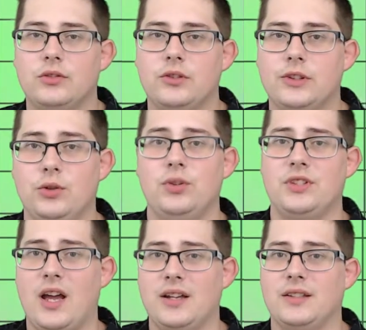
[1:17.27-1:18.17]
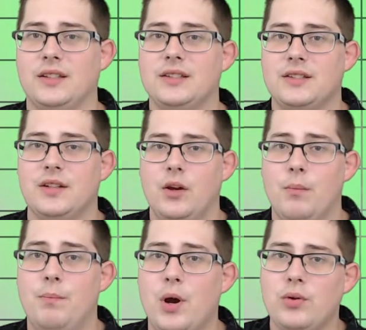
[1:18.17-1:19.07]
Two scientists
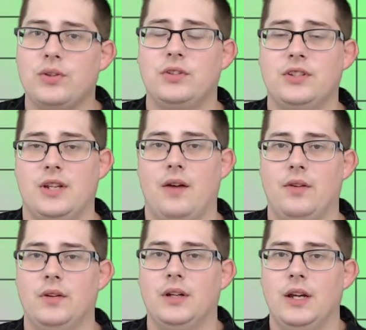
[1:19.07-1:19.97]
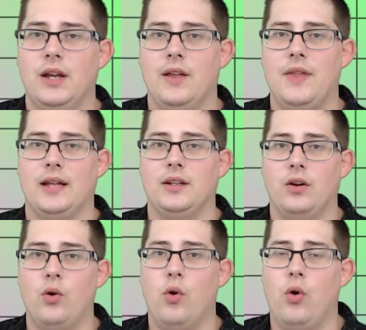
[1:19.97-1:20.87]
both discovered that
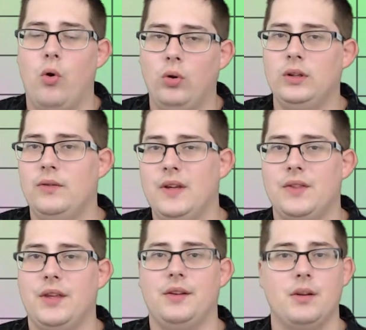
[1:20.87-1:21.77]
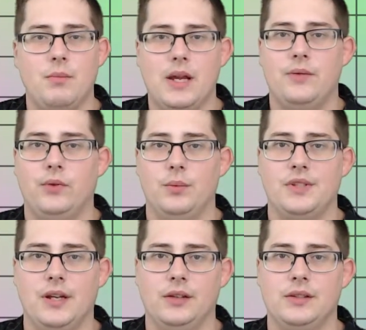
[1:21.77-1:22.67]
all living things are made from
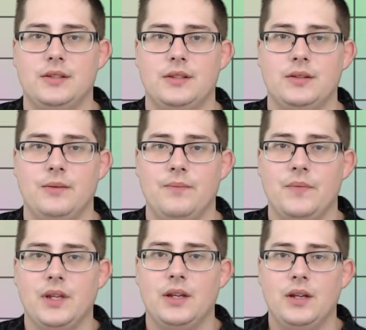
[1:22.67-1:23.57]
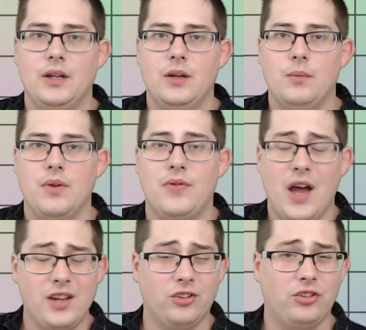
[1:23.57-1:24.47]
cells.
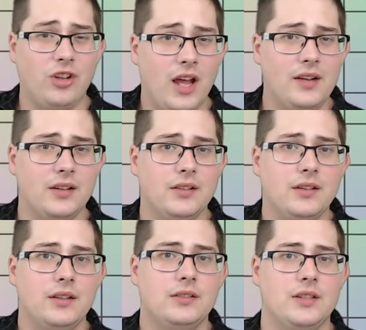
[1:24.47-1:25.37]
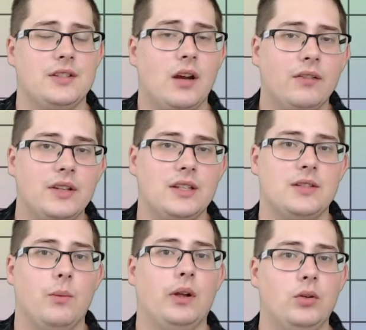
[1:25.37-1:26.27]
Matthias Schleiden discovered
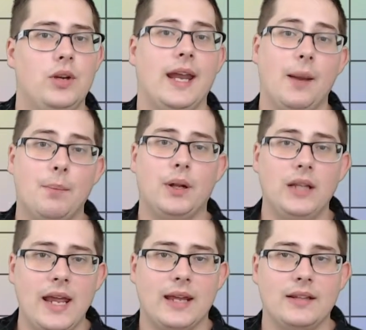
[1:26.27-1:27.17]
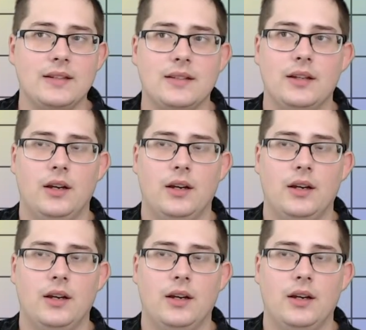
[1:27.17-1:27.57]
this while looking at plants,